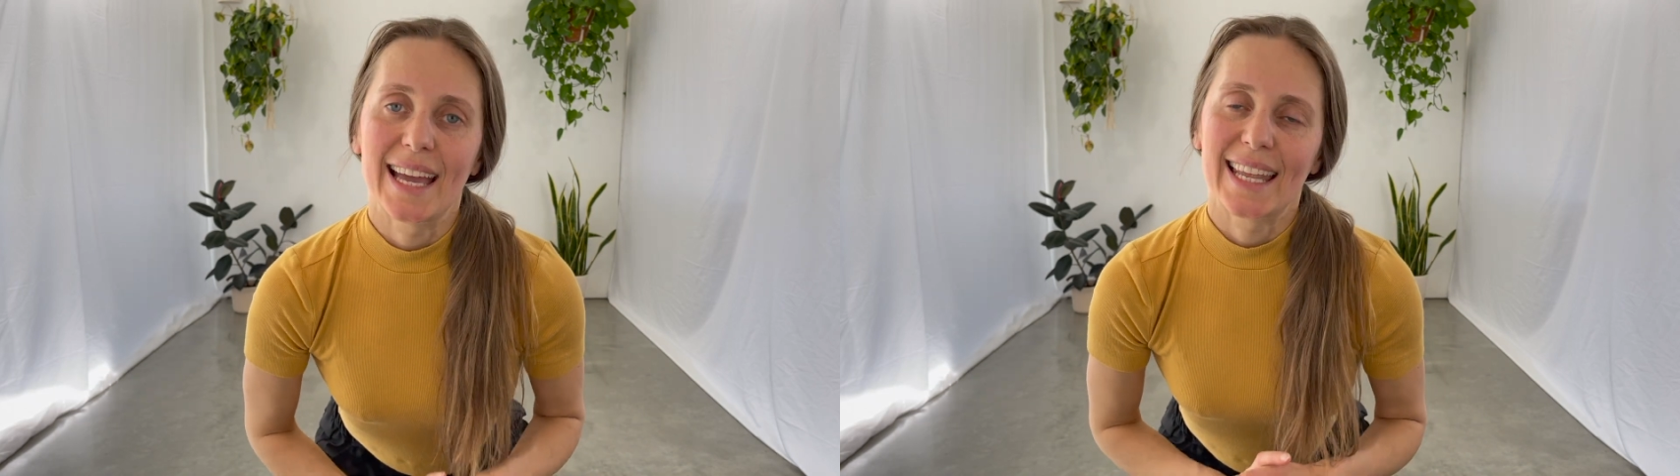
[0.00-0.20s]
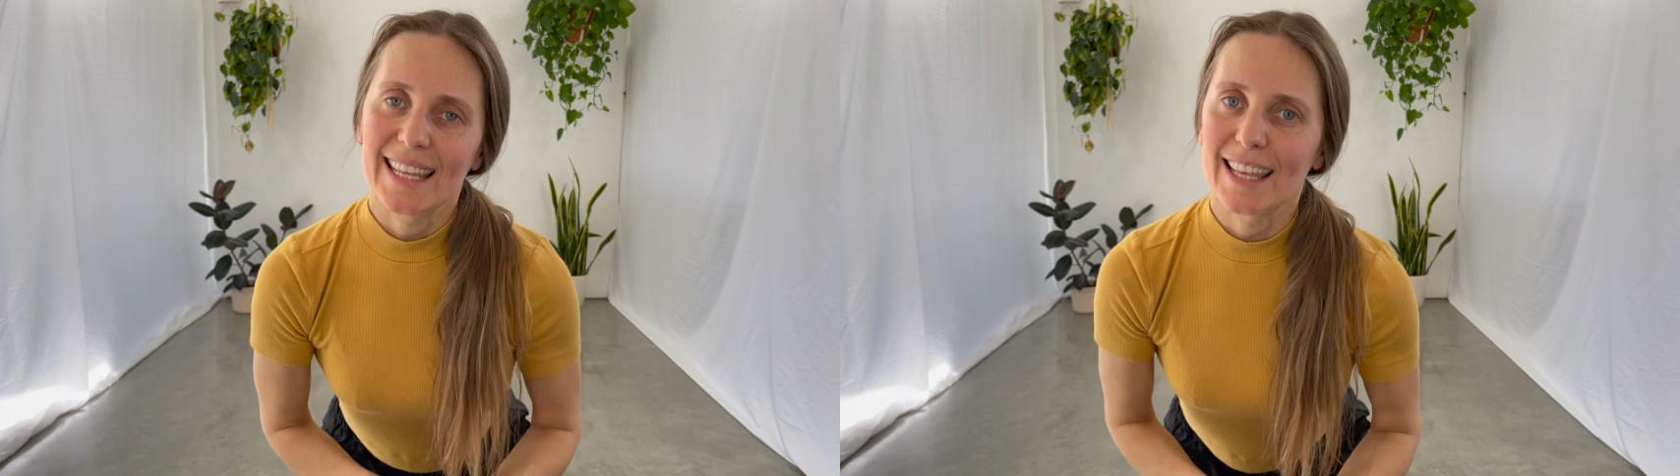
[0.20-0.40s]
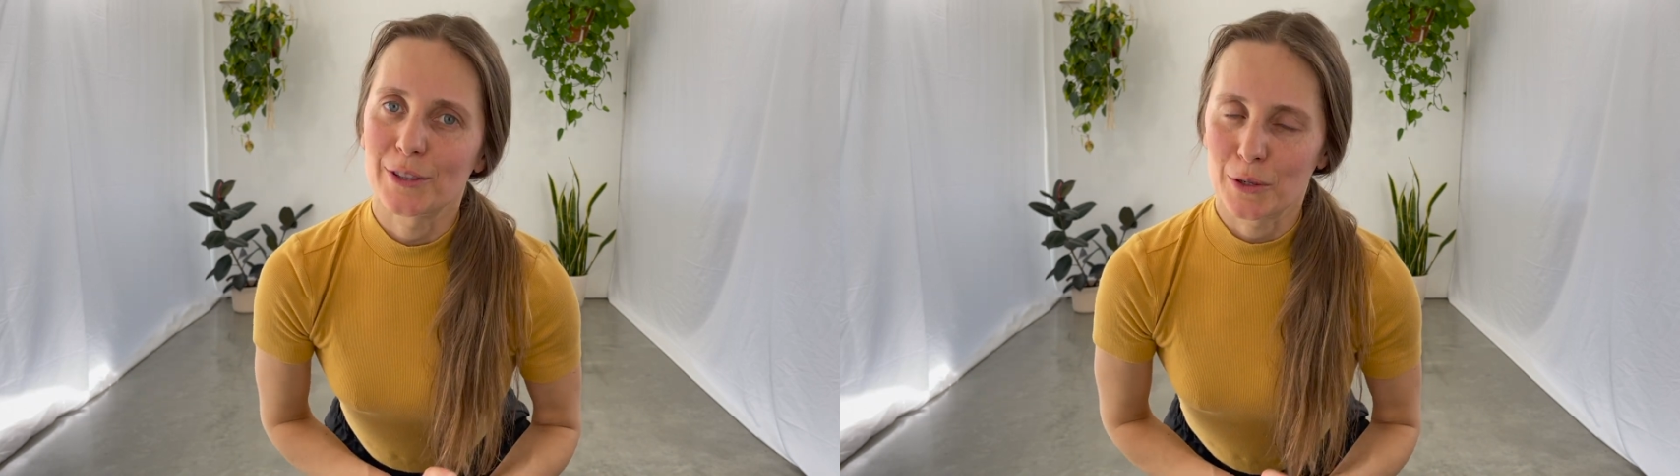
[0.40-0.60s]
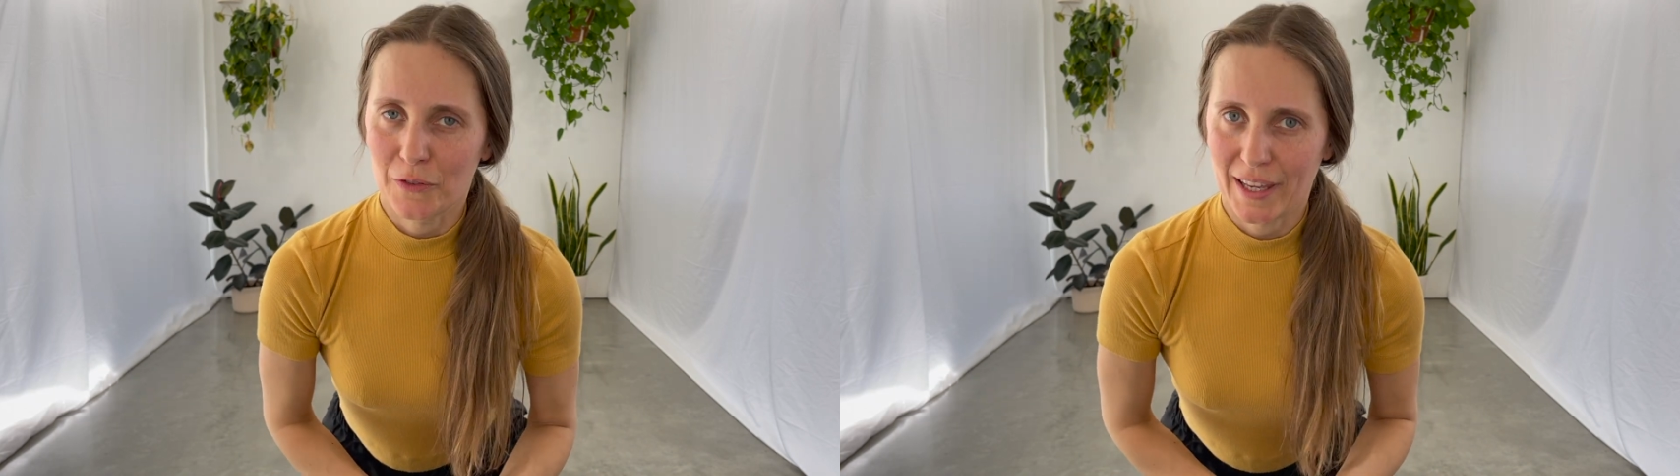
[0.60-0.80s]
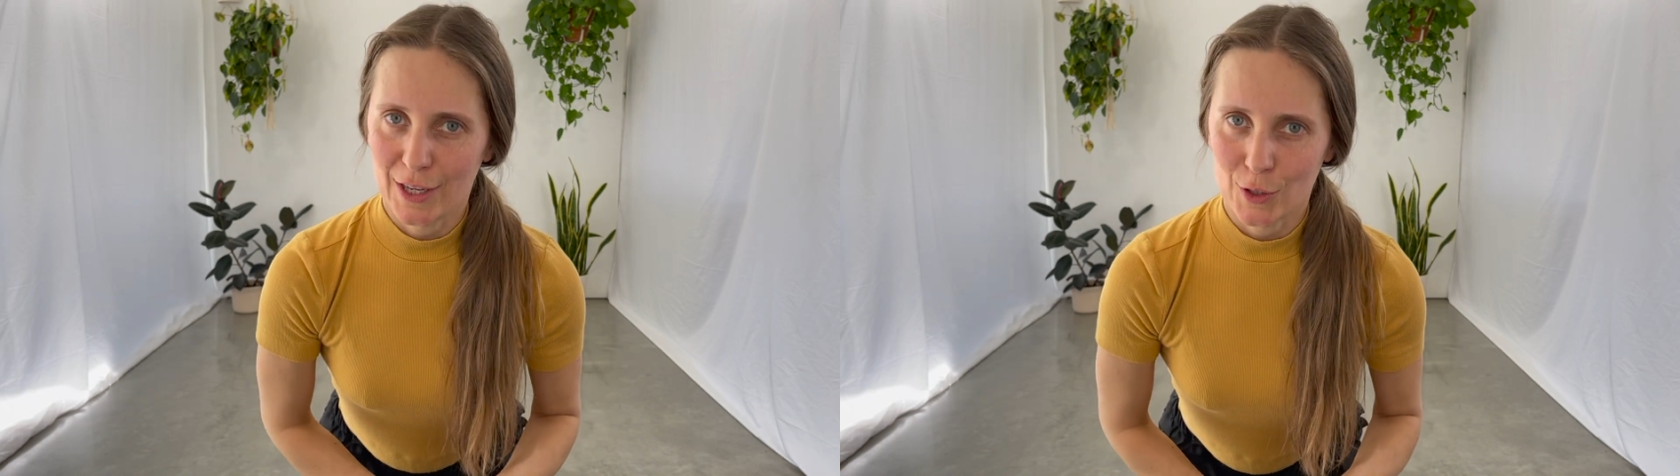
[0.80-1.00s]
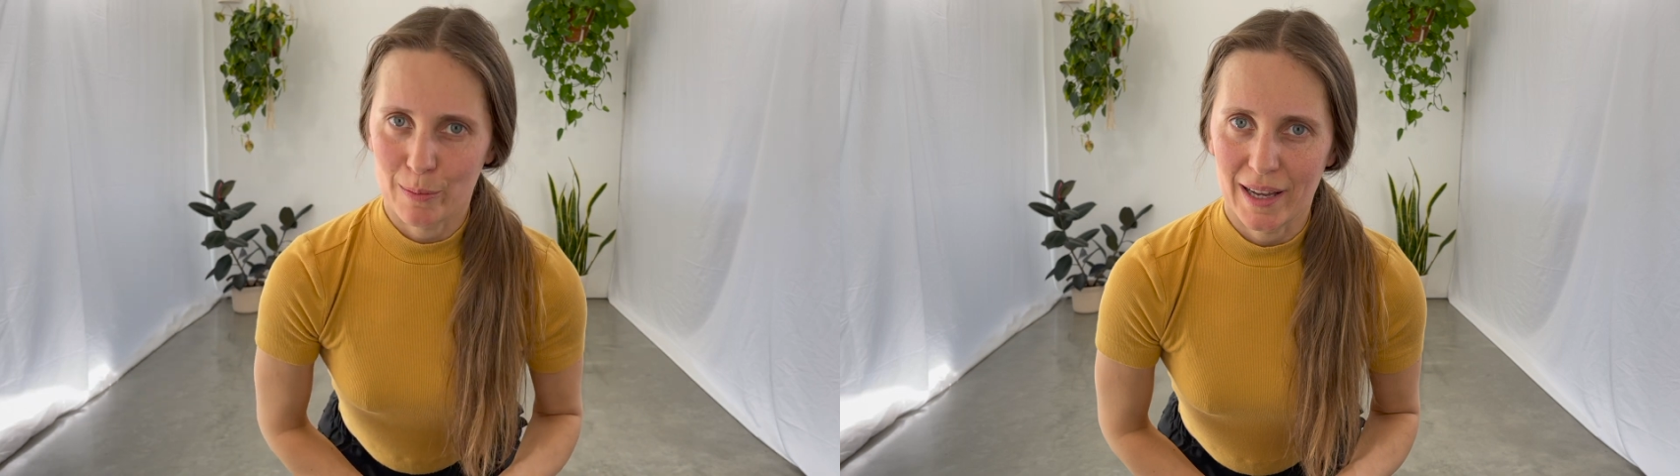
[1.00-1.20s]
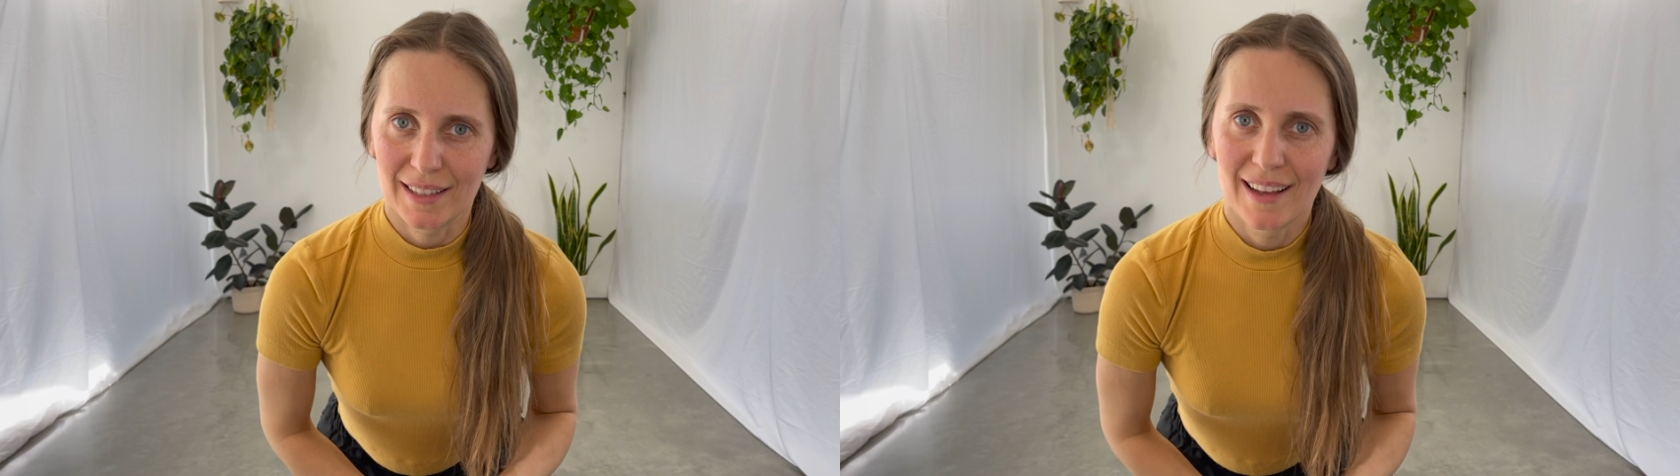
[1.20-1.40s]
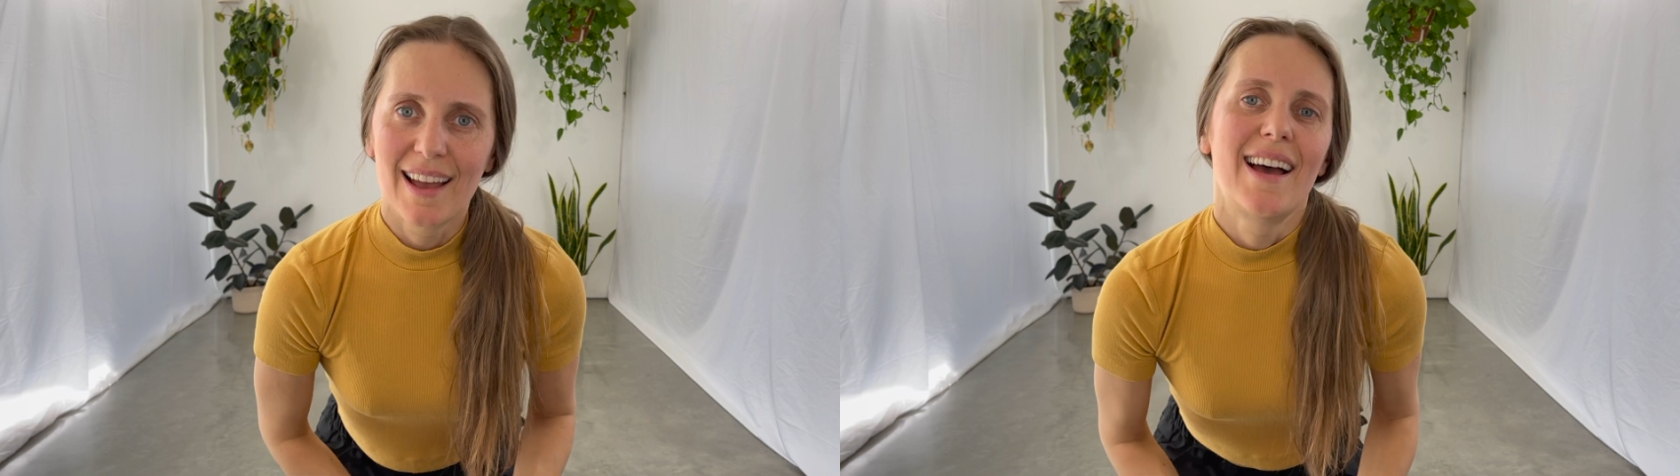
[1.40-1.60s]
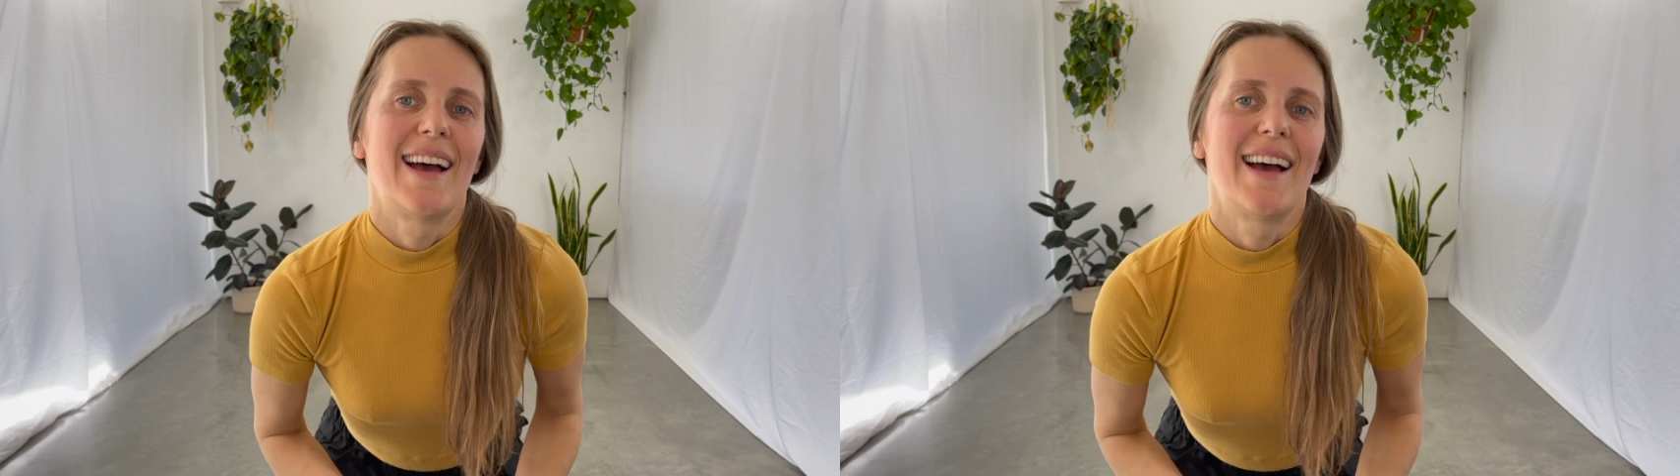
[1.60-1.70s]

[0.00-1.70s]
and hit that notification bell.